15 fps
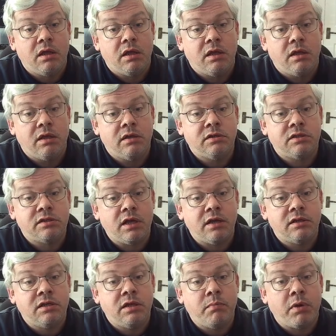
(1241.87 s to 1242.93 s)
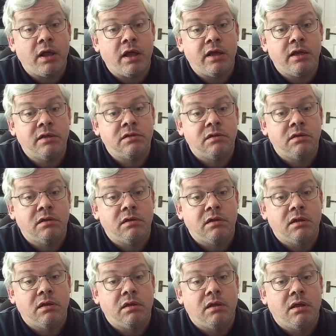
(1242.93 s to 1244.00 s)
Instead he played
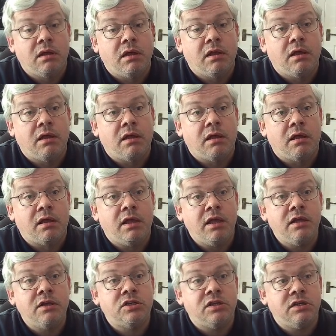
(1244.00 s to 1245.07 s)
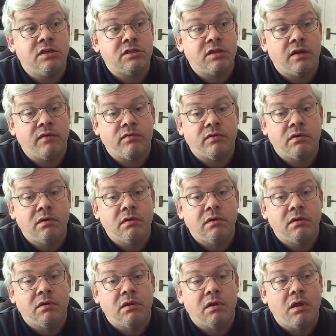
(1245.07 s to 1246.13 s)
king g7,
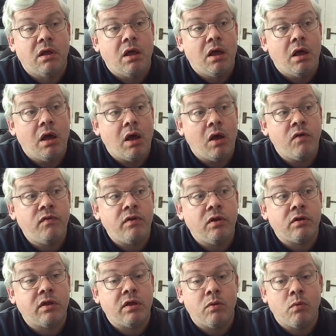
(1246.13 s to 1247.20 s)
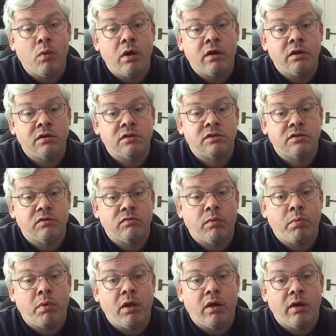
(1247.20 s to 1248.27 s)
overlooking white's
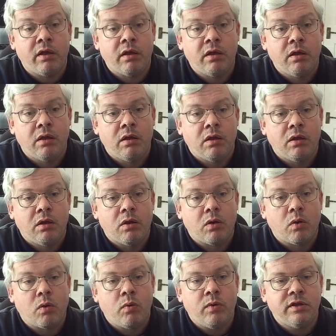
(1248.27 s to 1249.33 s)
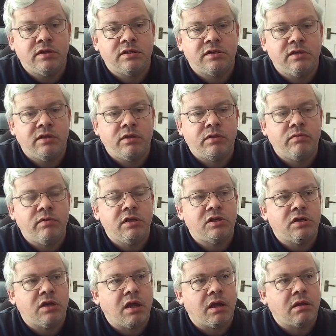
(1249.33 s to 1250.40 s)
reply queen c3
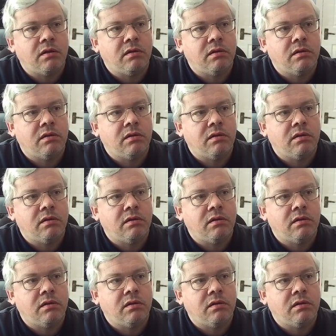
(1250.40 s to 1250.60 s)
check.